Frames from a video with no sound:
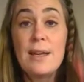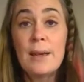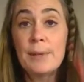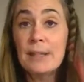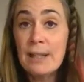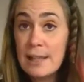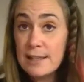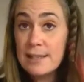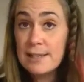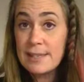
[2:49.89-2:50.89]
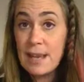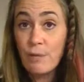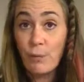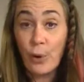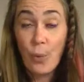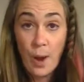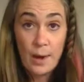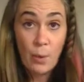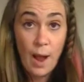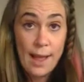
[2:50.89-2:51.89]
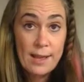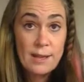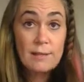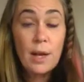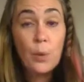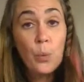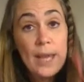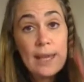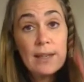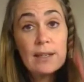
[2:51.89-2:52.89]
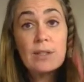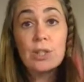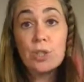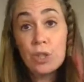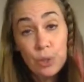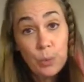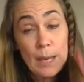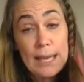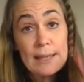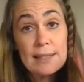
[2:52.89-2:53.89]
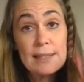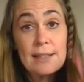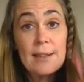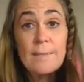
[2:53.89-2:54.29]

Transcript: I'm going to let this sit for quite a while, a week to 2 weeks,